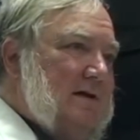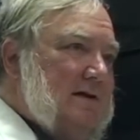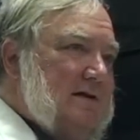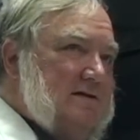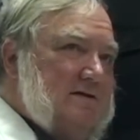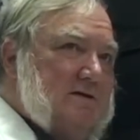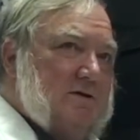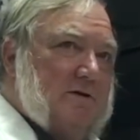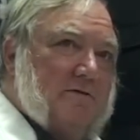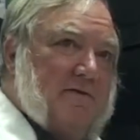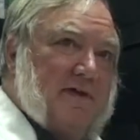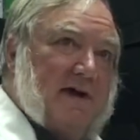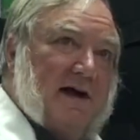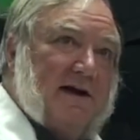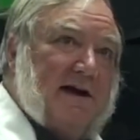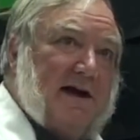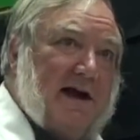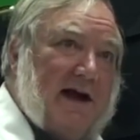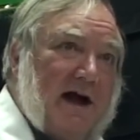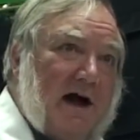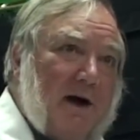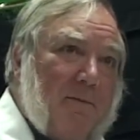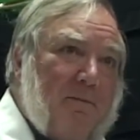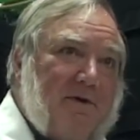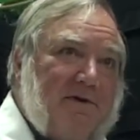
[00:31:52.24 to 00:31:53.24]
So if that
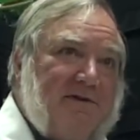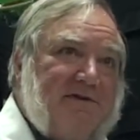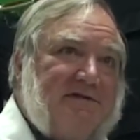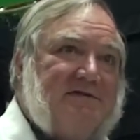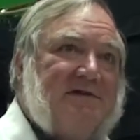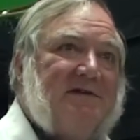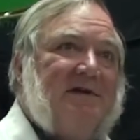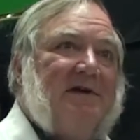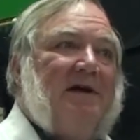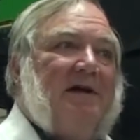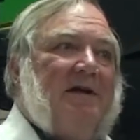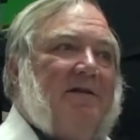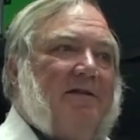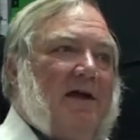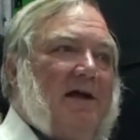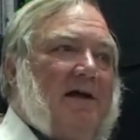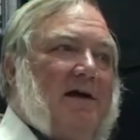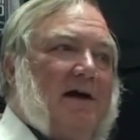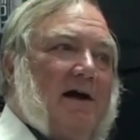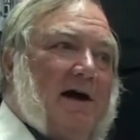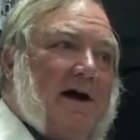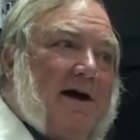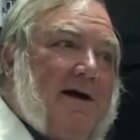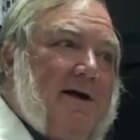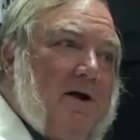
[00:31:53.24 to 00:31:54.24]
happens,
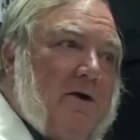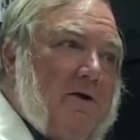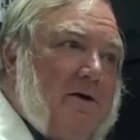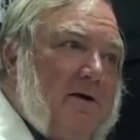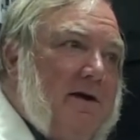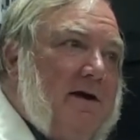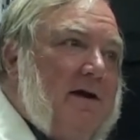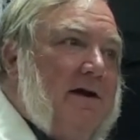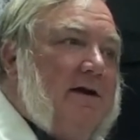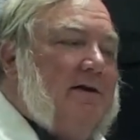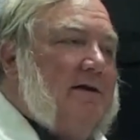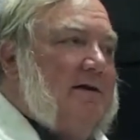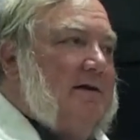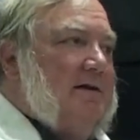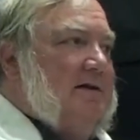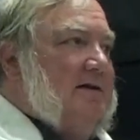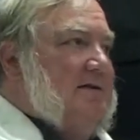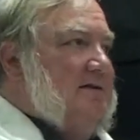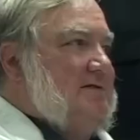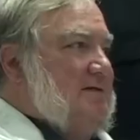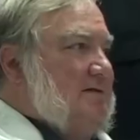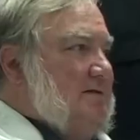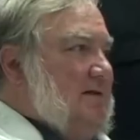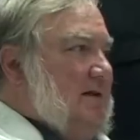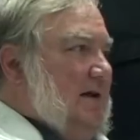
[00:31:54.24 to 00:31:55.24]
that iron
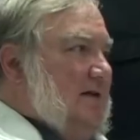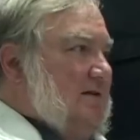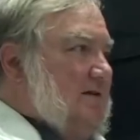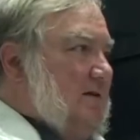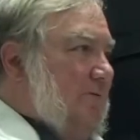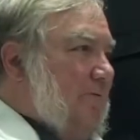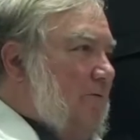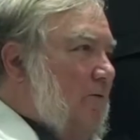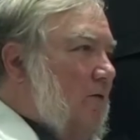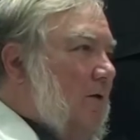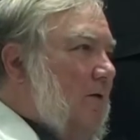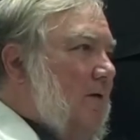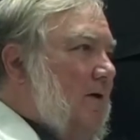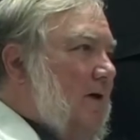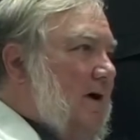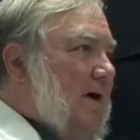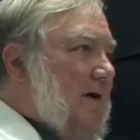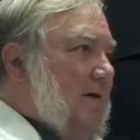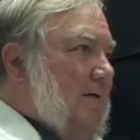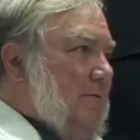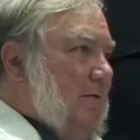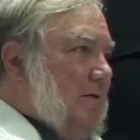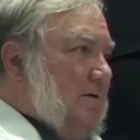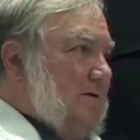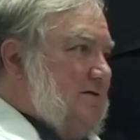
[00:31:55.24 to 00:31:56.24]

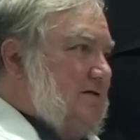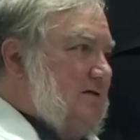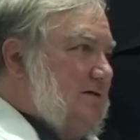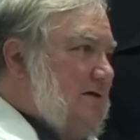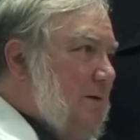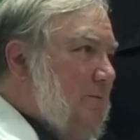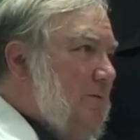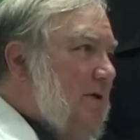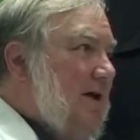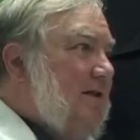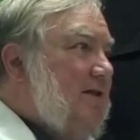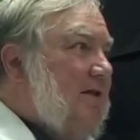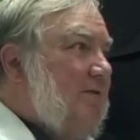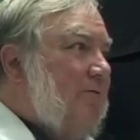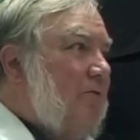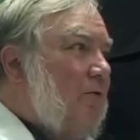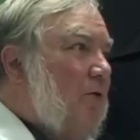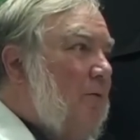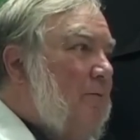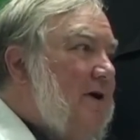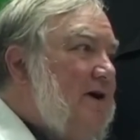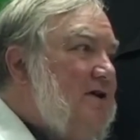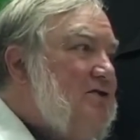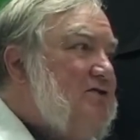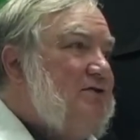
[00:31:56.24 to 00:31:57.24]
will stimulate the
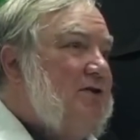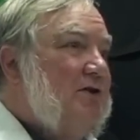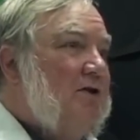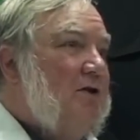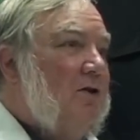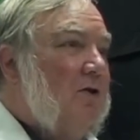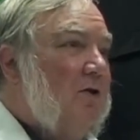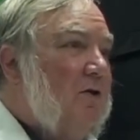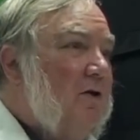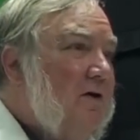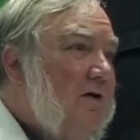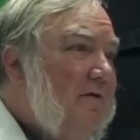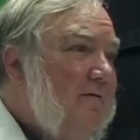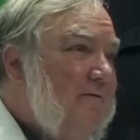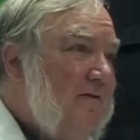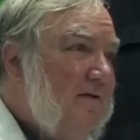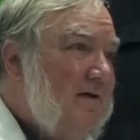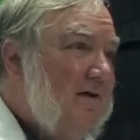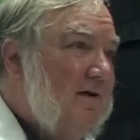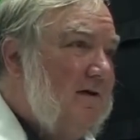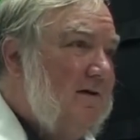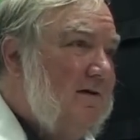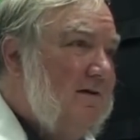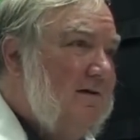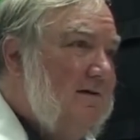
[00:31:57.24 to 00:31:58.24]
formation of
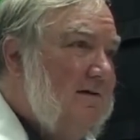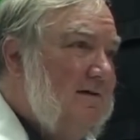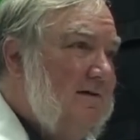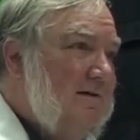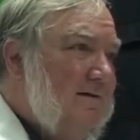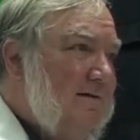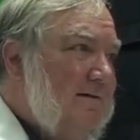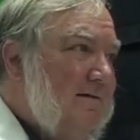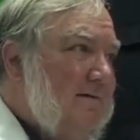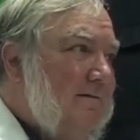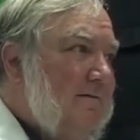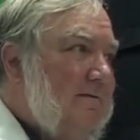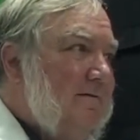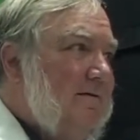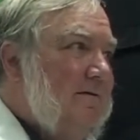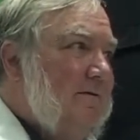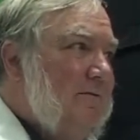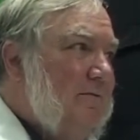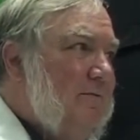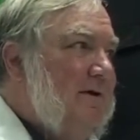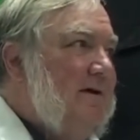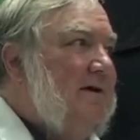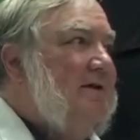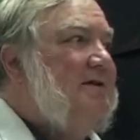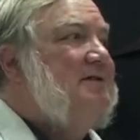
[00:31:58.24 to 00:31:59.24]
chlorophyll,
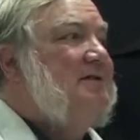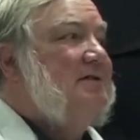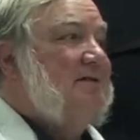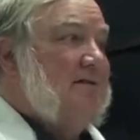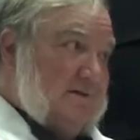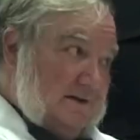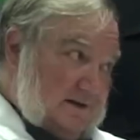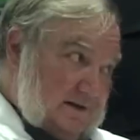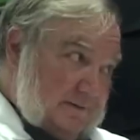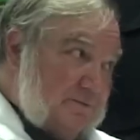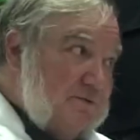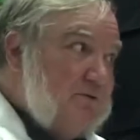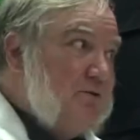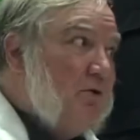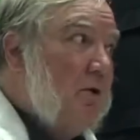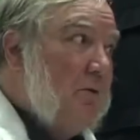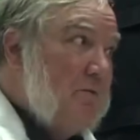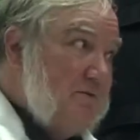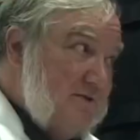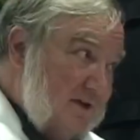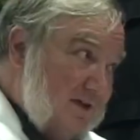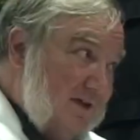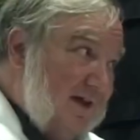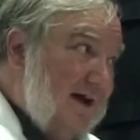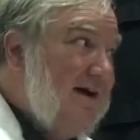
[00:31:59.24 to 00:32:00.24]
which
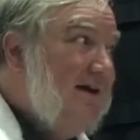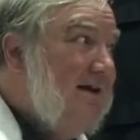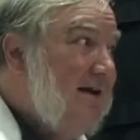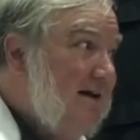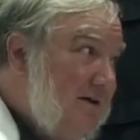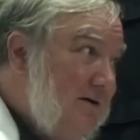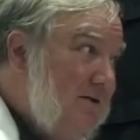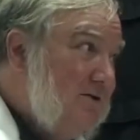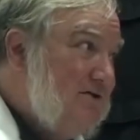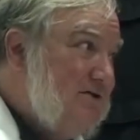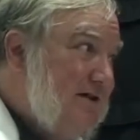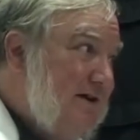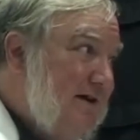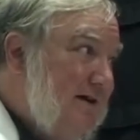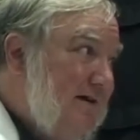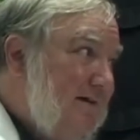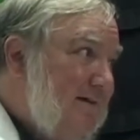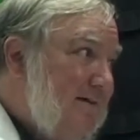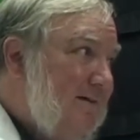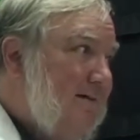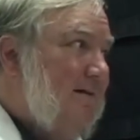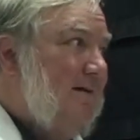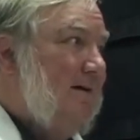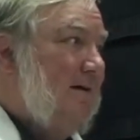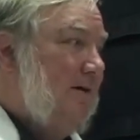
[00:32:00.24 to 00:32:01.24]
absorbs the light energy,
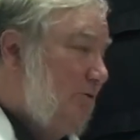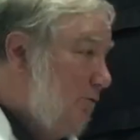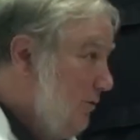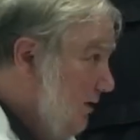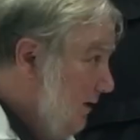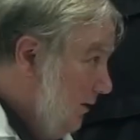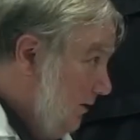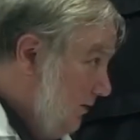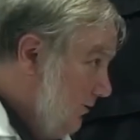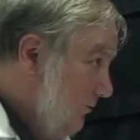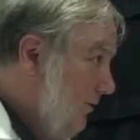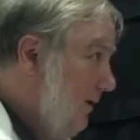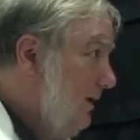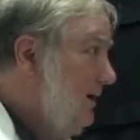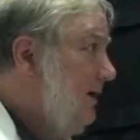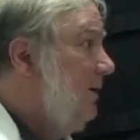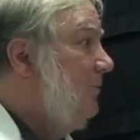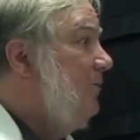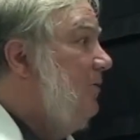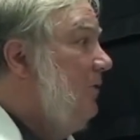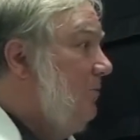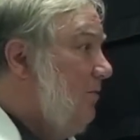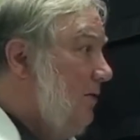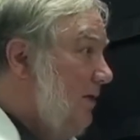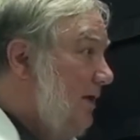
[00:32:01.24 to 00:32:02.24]
it'll green up
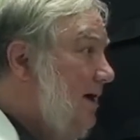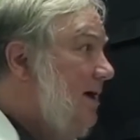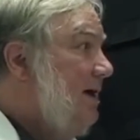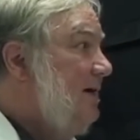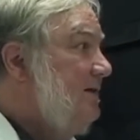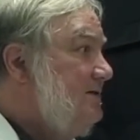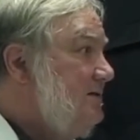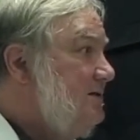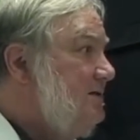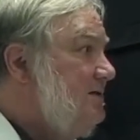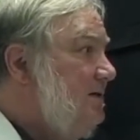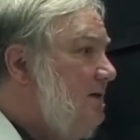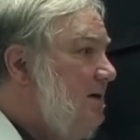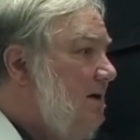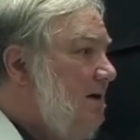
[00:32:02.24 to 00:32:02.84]
your plants.